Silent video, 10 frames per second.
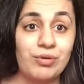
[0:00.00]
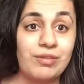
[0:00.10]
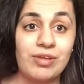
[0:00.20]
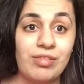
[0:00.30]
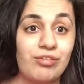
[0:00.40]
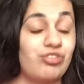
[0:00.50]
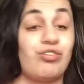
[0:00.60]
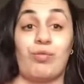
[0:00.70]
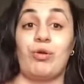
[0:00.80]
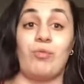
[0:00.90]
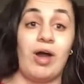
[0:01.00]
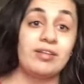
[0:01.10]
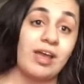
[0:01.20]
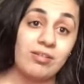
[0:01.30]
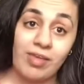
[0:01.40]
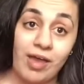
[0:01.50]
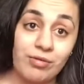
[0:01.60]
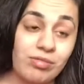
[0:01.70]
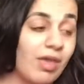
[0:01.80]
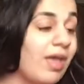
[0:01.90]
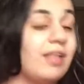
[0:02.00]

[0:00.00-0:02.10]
wouldn't have kissed her. She just would have walked out his house.